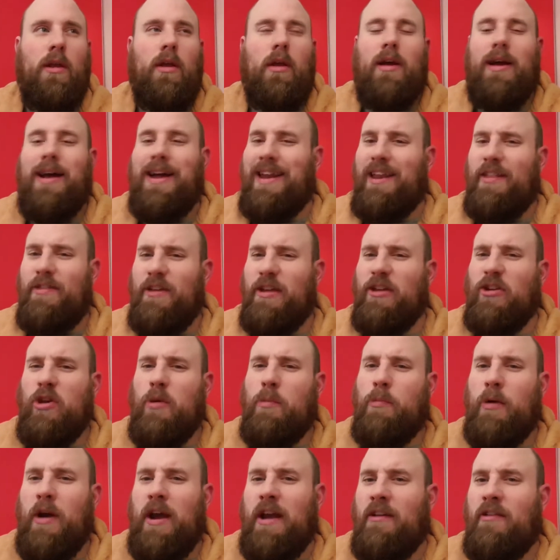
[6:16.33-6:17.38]
and I think you
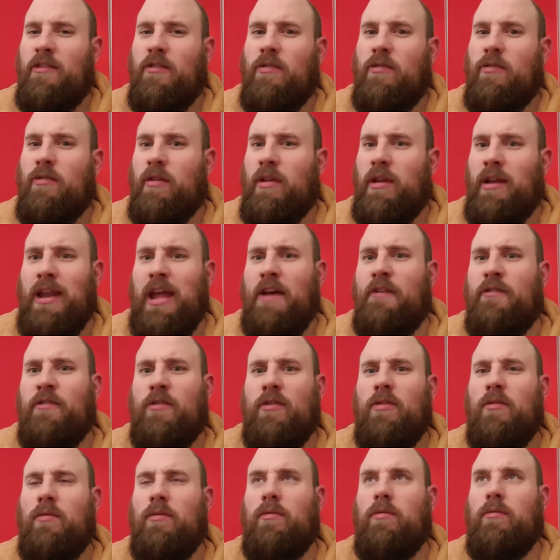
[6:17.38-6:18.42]
press
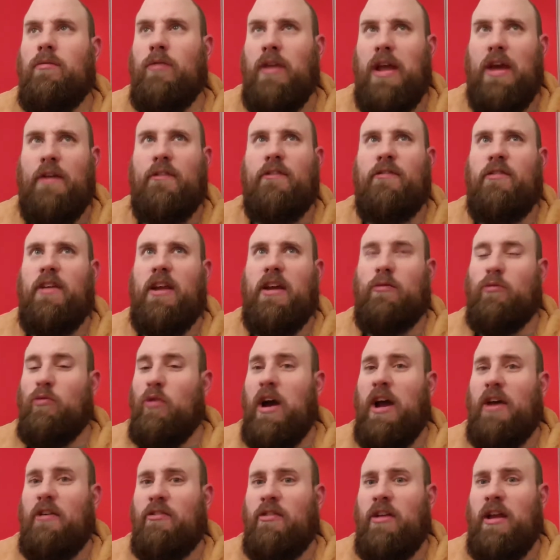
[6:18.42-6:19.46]
left stick,
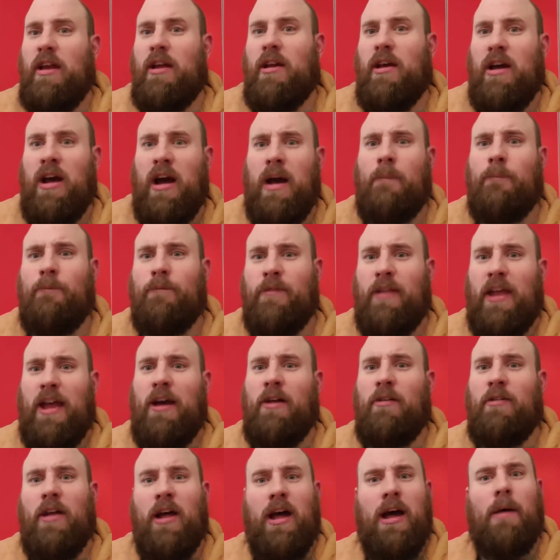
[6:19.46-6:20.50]
right stick, up,
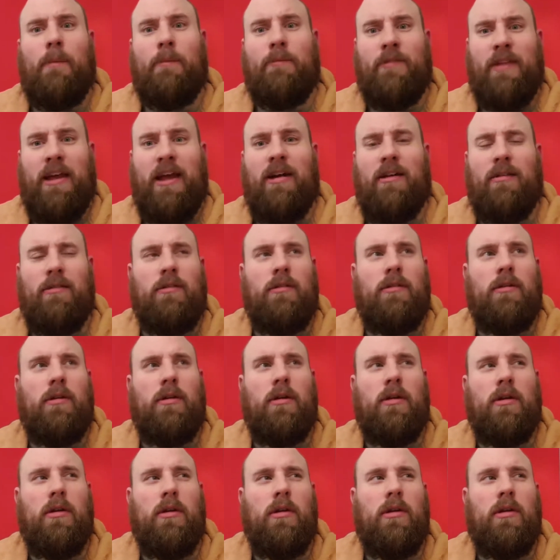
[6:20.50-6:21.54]
down, up, down.
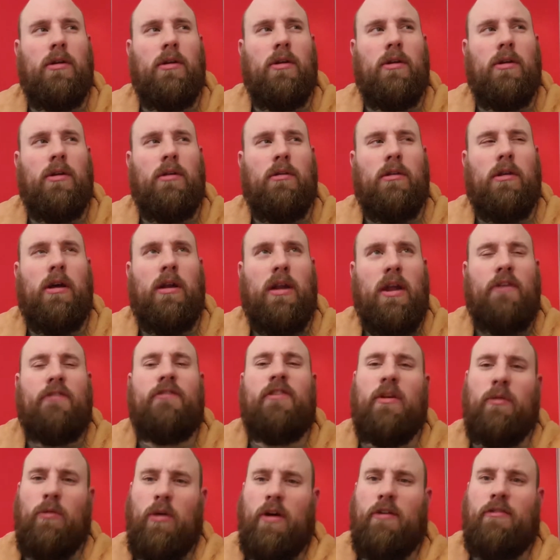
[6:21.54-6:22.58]
No, left stick,
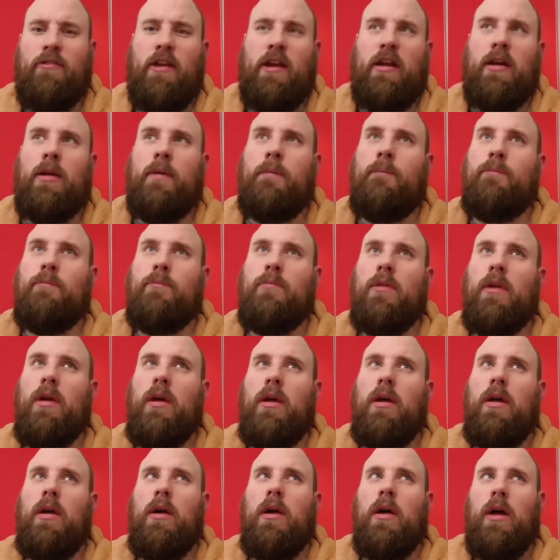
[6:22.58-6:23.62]
right stick,
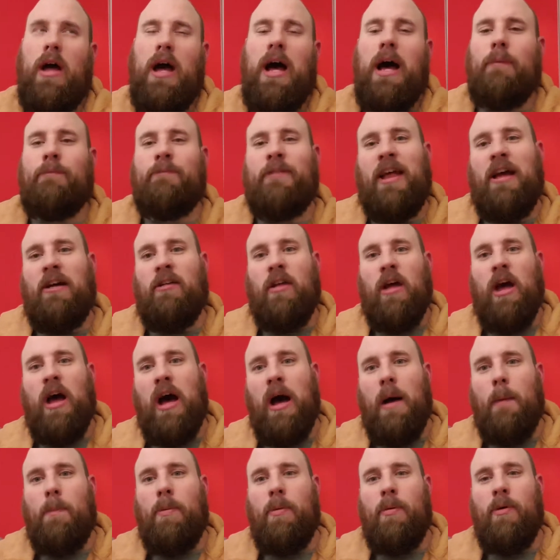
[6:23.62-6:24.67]
up, down,
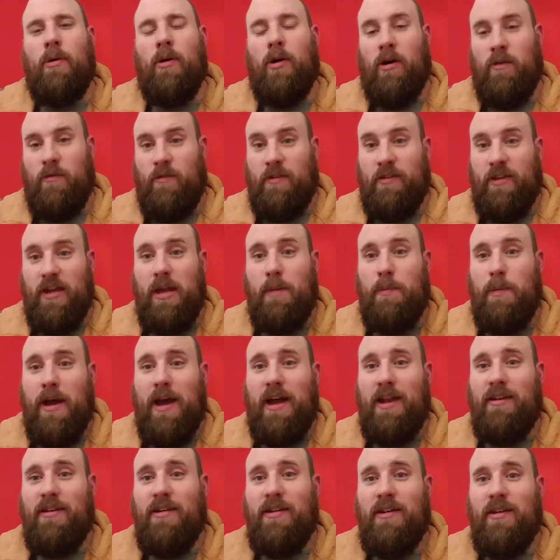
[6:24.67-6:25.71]
up on the
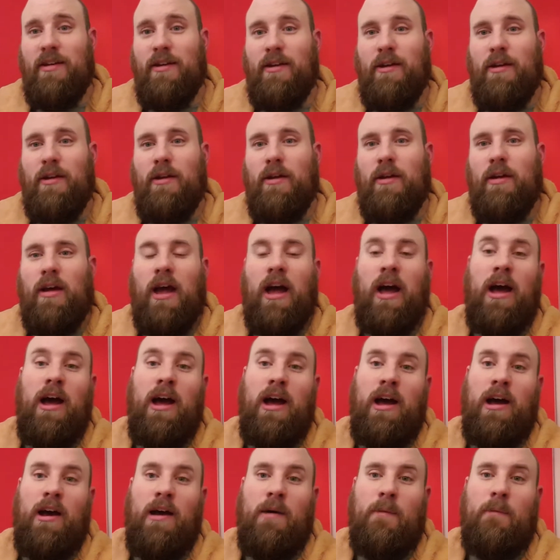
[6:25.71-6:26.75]
D-pad.
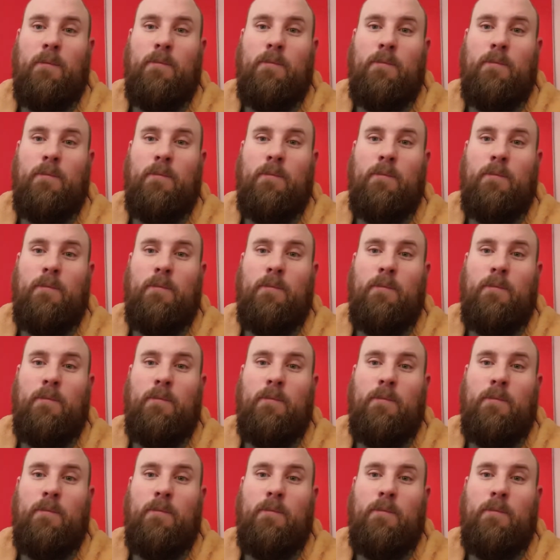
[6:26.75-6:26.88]
I